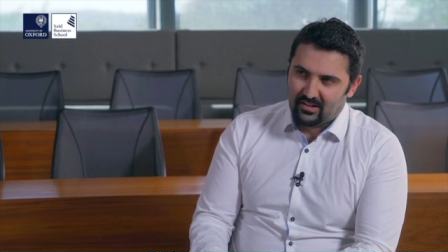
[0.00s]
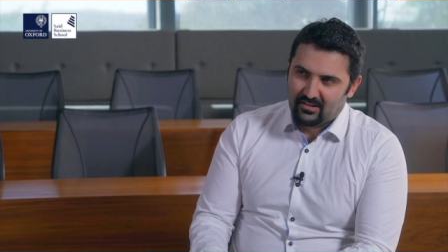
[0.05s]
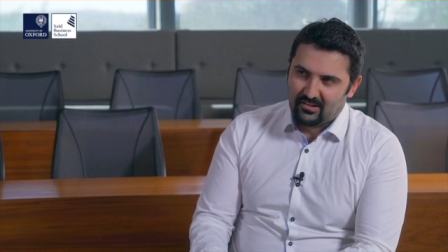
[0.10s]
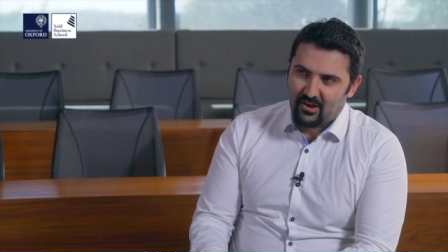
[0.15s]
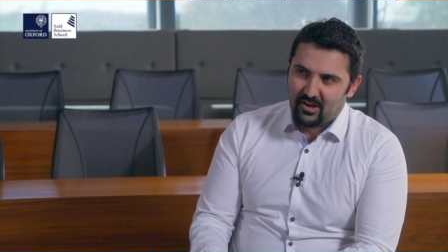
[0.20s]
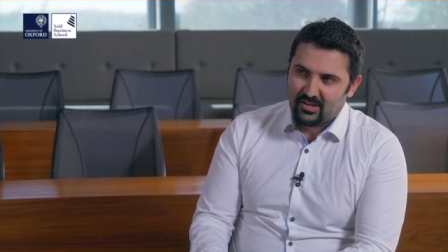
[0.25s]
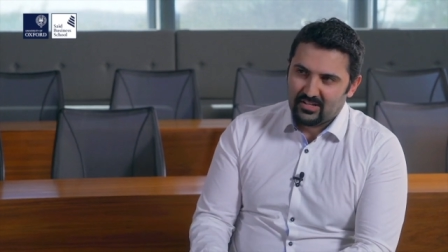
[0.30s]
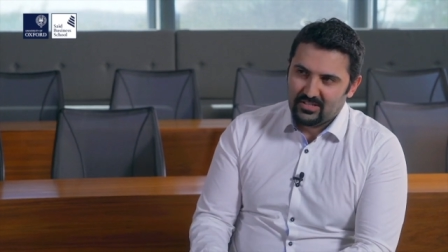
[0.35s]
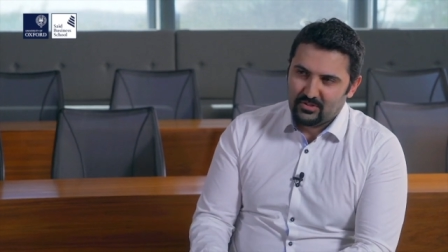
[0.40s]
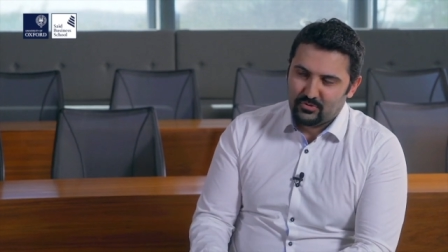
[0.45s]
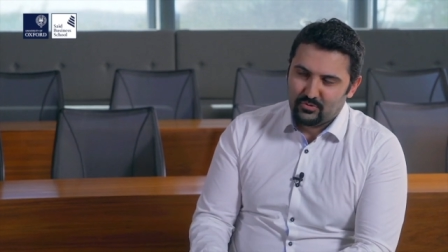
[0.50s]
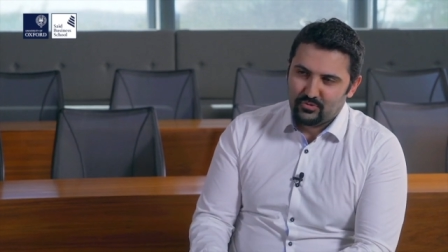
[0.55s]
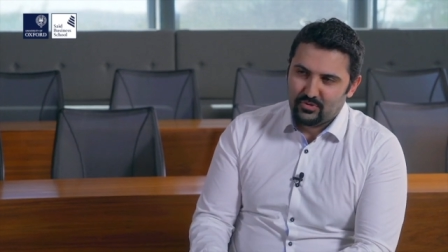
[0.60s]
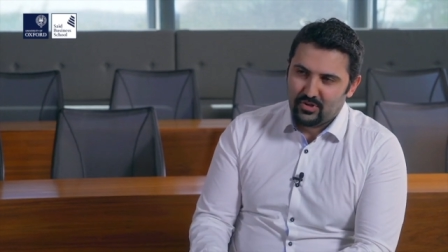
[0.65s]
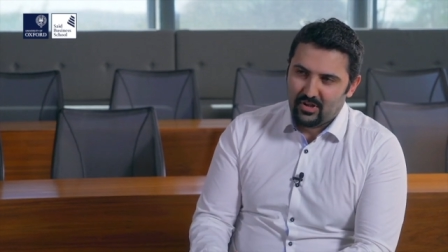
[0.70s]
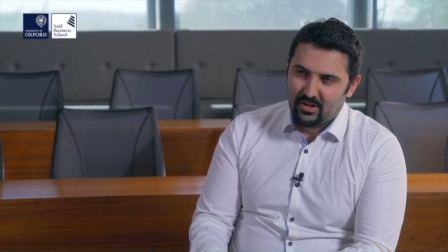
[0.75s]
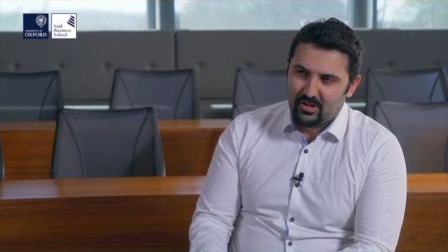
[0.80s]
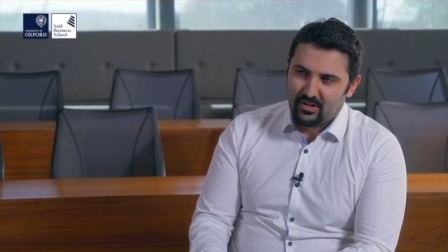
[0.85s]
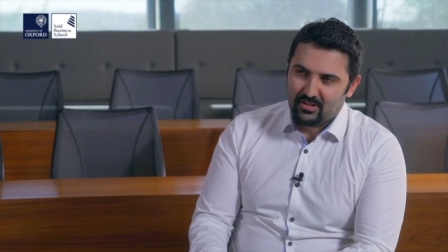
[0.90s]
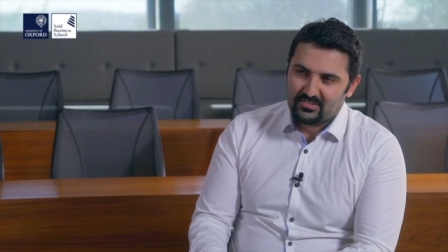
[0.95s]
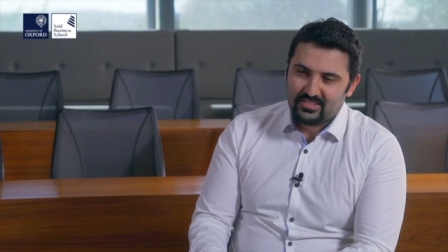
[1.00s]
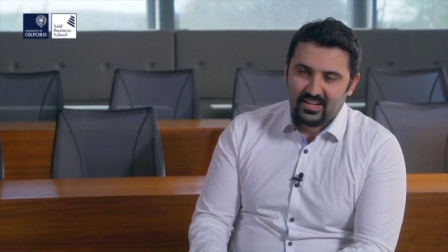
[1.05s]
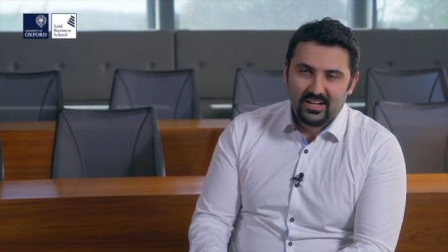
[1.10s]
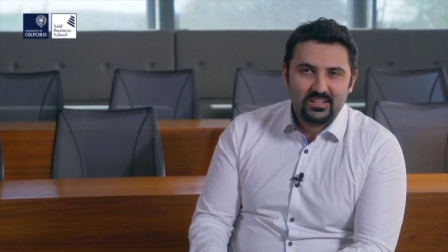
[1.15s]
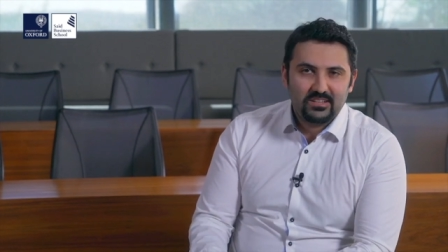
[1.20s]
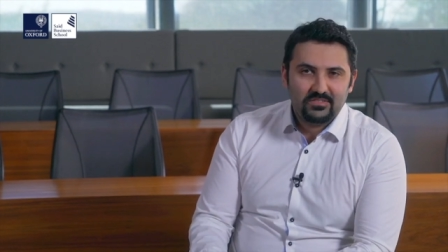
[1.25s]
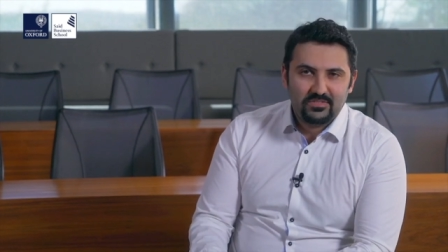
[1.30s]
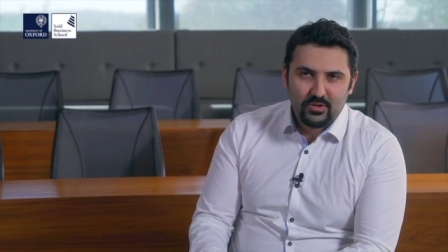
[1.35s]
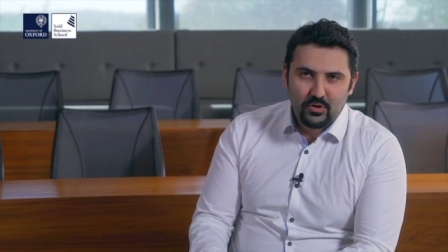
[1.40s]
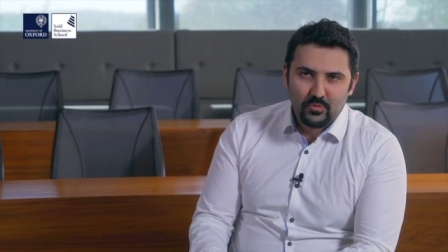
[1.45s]
got into the
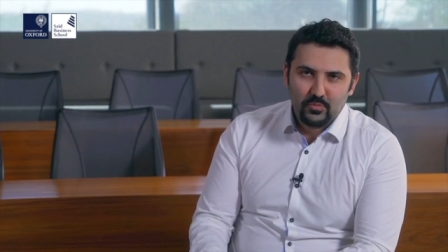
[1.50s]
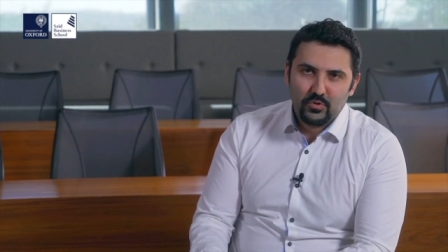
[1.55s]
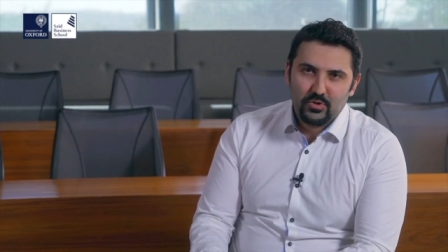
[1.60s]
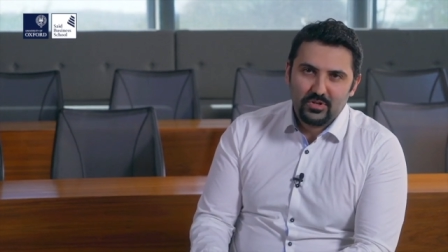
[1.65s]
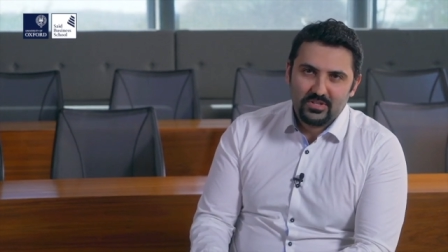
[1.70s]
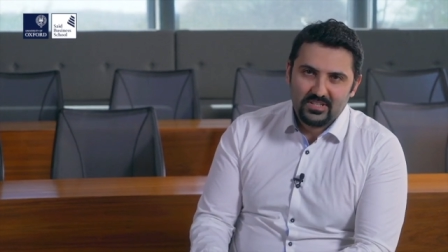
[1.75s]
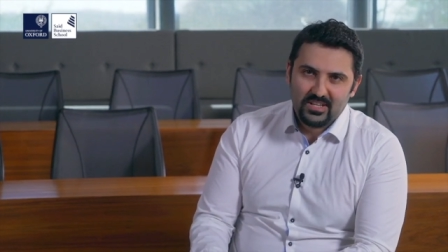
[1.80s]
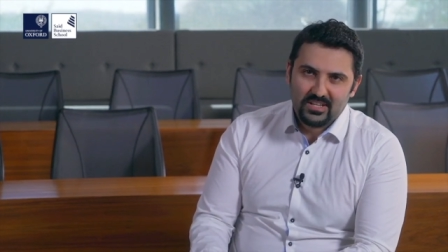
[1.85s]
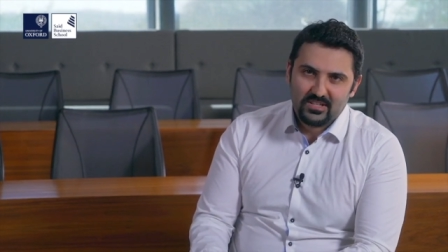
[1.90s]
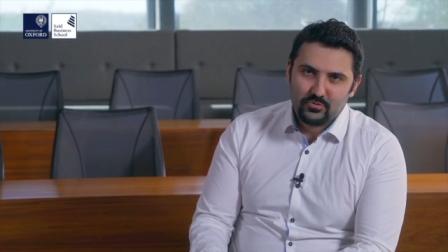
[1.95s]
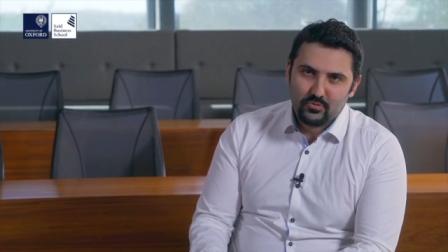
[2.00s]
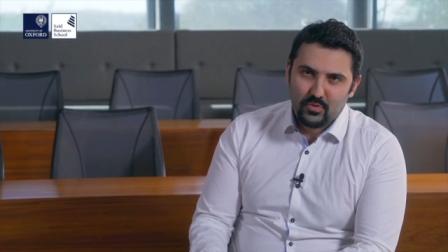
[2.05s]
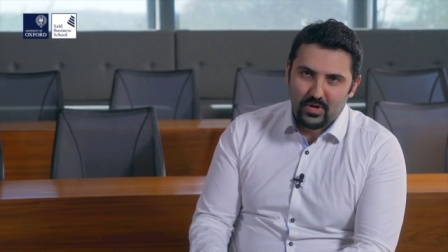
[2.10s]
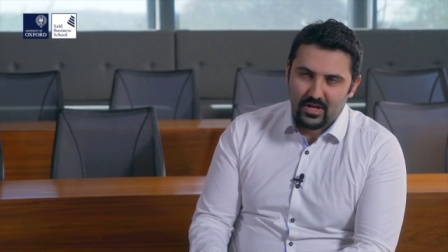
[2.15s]
scientific community as